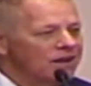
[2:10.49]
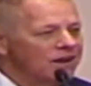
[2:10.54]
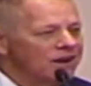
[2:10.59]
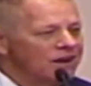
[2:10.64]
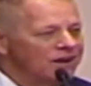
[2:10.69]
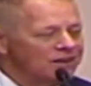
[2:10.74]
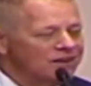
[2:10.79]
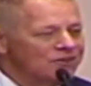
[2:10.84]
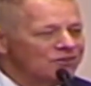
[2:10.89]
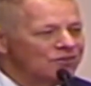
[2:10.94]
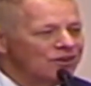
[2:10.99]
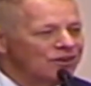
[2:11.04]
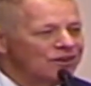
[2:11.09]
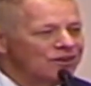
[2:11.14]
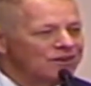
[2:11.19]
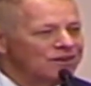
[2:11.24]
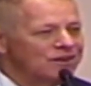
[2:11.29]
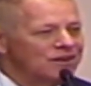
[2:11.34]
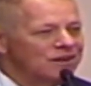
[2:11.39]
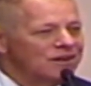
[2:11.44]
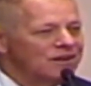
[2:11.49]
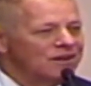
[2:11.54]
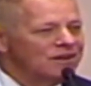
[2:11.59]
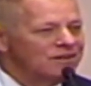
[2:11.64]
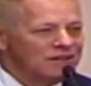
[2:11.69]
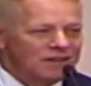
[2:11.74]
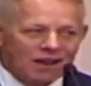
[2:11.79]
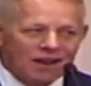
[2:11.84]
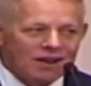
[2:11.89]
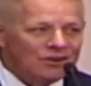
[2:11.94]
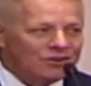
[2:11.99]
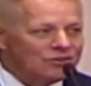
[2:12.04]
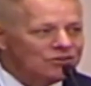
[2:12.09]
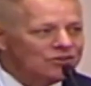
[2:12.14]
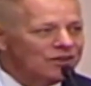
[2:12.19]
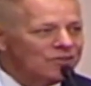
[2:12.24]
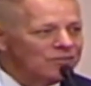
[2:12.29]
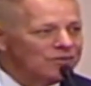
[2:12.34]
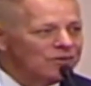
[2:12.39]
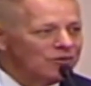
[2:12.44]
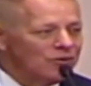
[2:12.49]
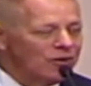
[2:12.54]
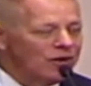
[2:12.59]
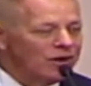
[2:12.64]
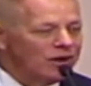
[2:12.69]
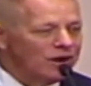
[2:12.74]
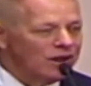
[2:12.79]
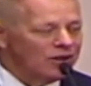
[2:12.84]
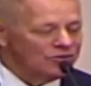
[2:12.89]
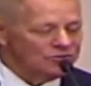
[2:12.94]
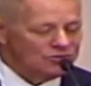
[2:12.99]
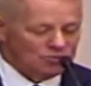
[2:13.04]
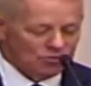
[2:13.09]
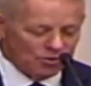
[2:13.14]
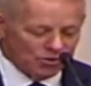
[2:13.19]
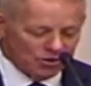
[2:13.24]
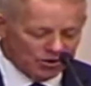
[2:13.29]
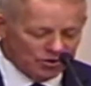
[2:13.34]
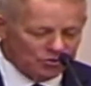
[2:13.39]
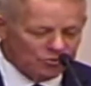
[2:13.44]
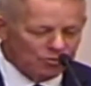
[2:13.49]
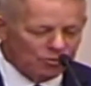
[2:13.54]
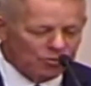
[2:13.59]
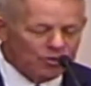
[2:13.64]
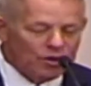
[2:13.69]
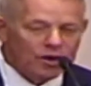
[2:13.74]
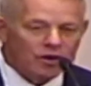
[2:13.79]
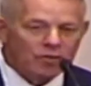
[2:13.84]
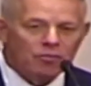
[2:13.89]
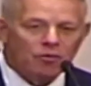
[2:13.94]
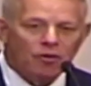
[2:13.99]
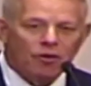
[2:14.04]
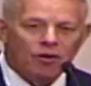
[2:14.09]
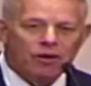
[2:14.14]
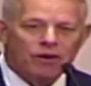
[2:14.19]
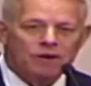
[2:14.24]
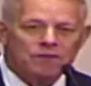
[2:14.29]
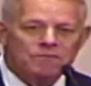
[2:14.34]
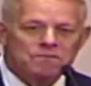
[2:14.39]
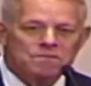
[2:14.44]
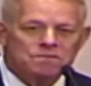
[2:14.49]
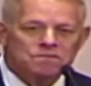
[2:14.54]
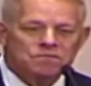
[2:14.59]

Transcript: And he said, 'Yes, that'd be great.' And I said, 'Well, here's what we're going to pray.